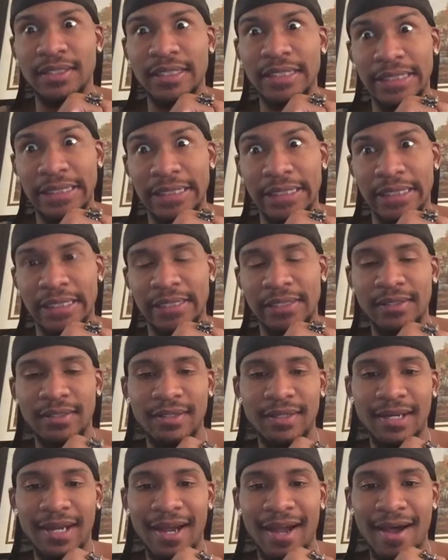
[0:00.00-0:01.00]
Eesh.
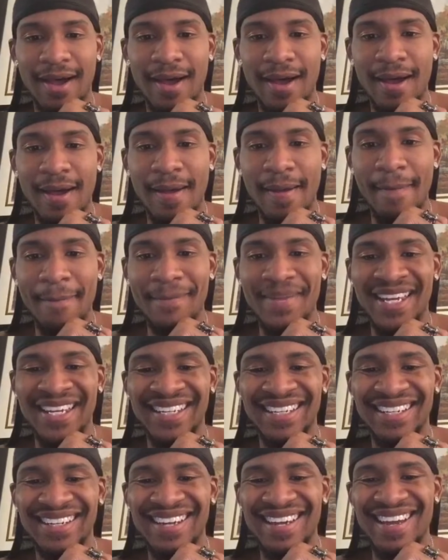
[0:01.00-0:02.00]

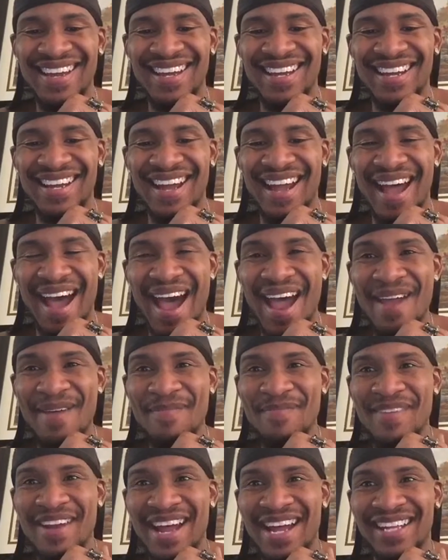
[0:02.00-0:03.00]
I
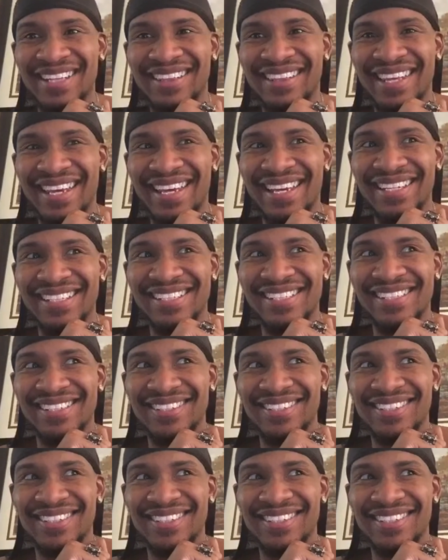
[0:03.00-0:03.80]
am not that.